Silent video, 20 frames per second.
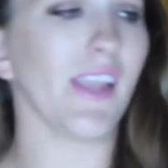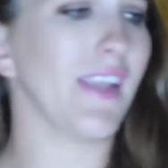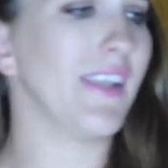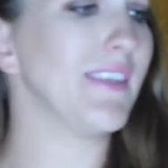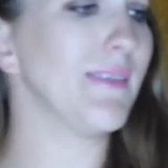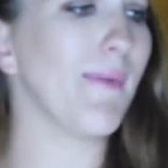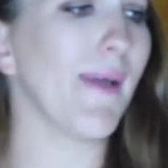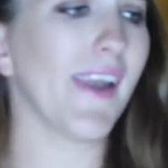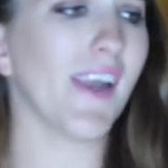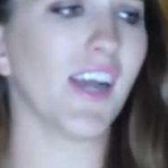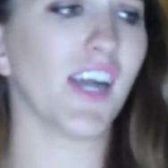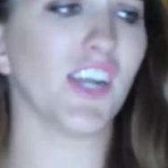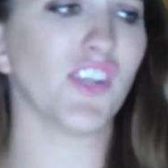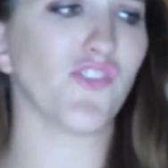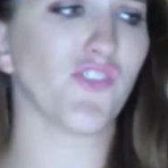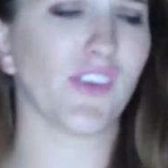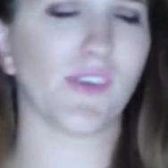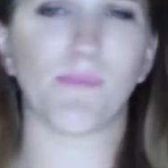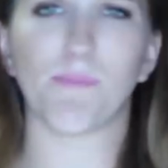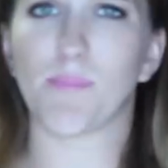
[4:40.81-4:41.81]
it's about one
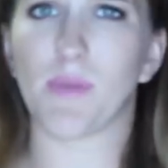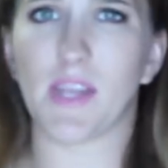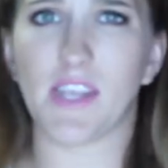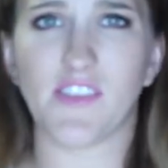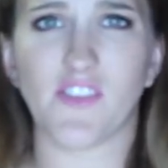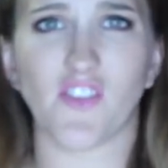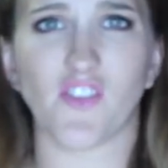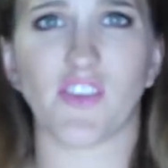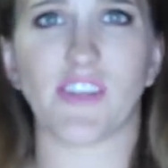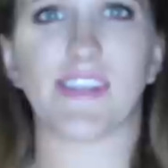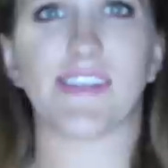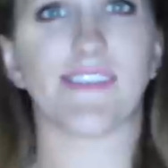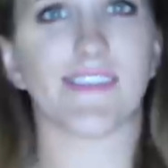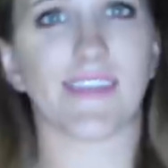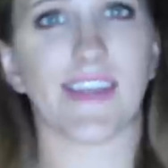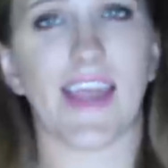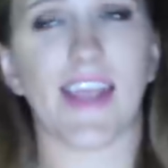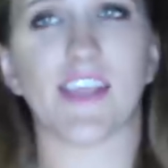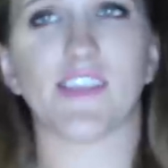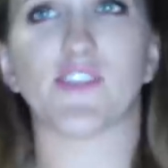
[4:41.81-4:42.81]
hundred plus
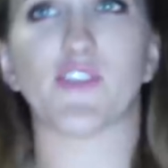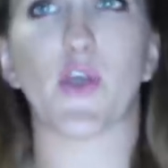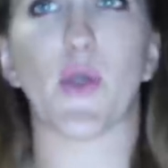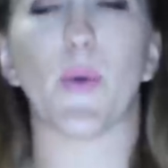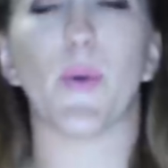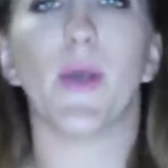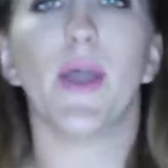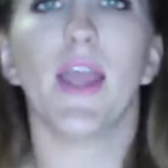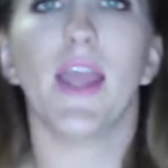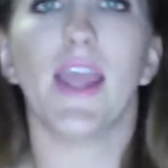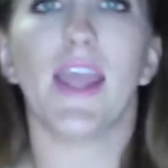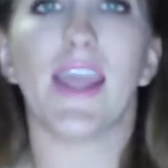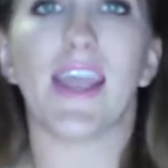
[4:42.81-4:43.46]
degrees today, so